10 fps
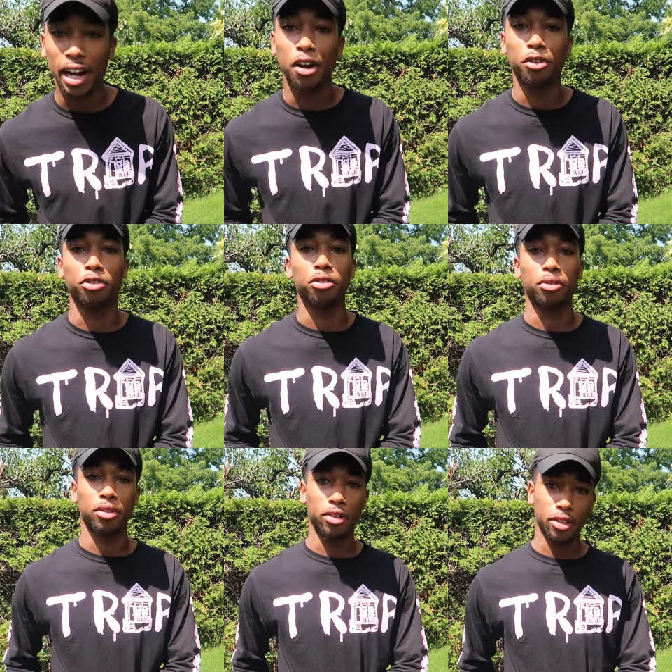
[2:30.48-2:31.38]
I go through.
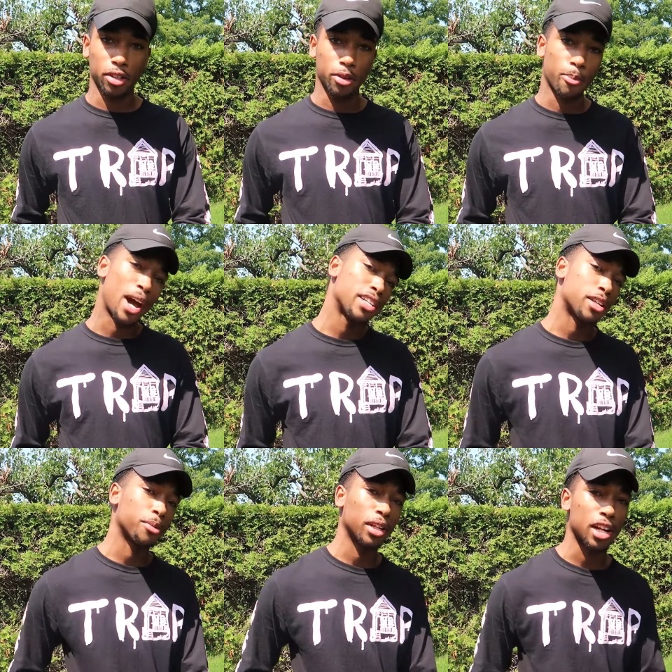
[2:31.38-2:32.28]
Buy
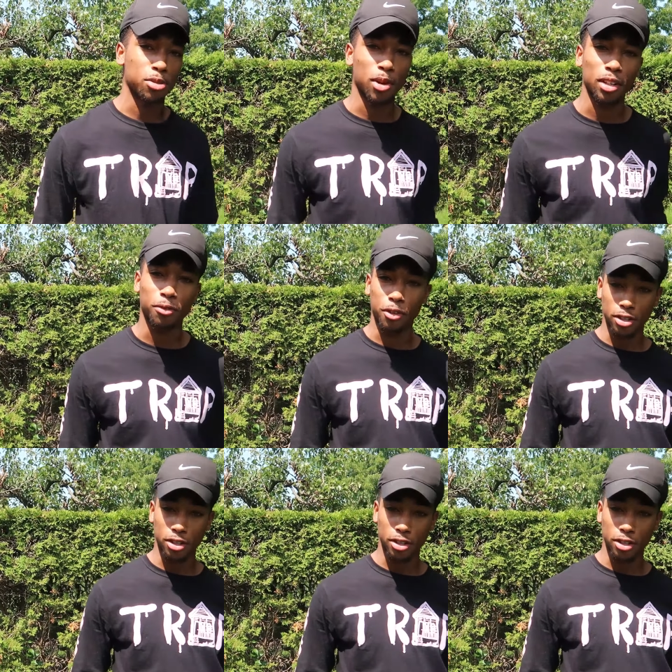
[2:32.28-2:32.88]
something that's right the